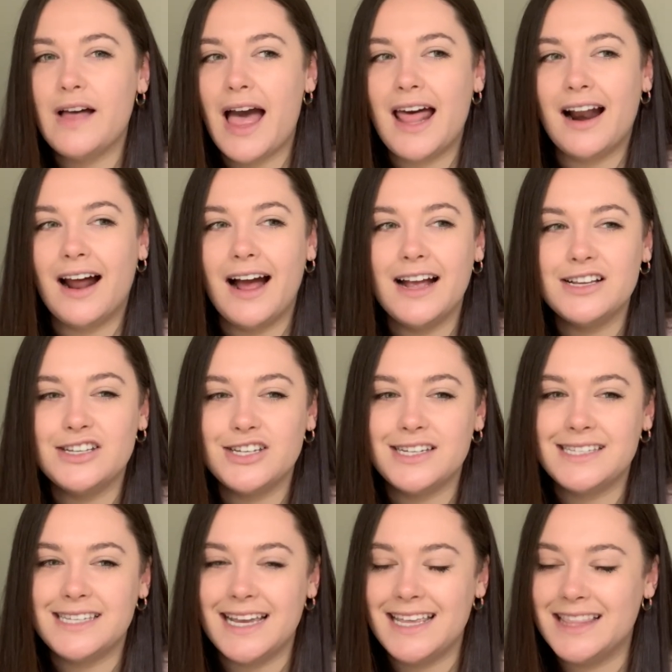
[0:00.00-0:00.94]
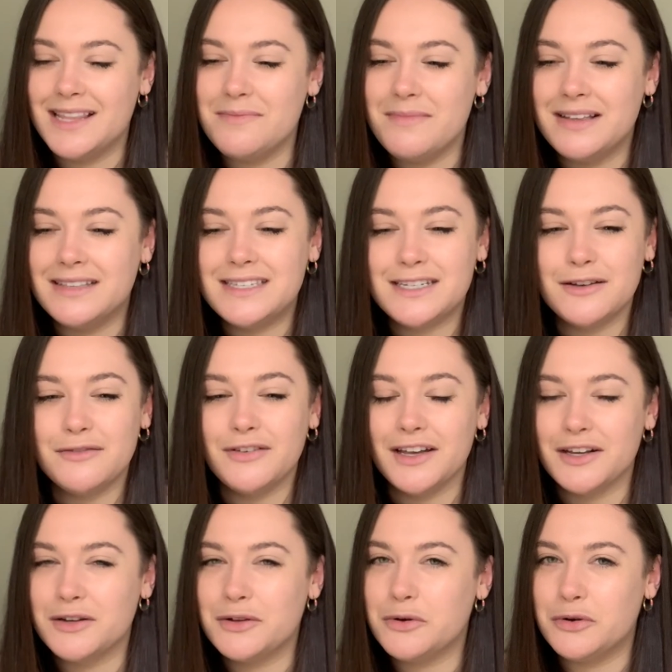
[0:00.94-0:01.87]
and I just, in the midst of
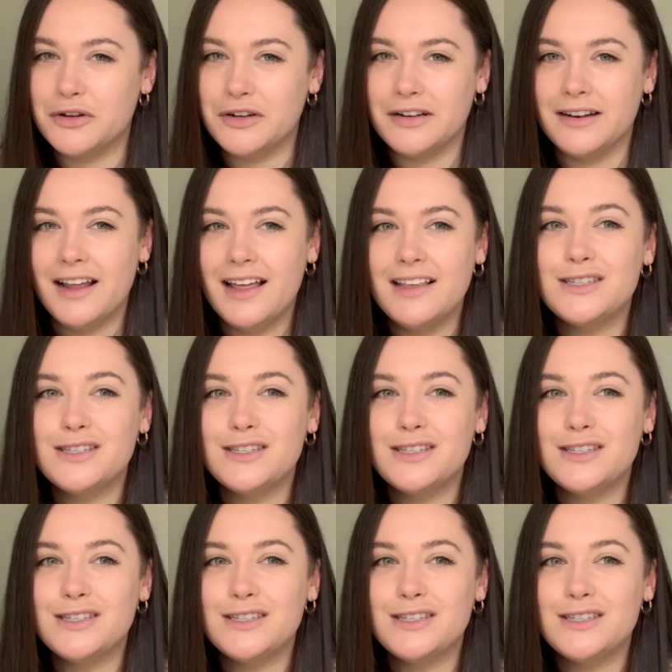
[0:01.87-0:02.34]
it, couldn't.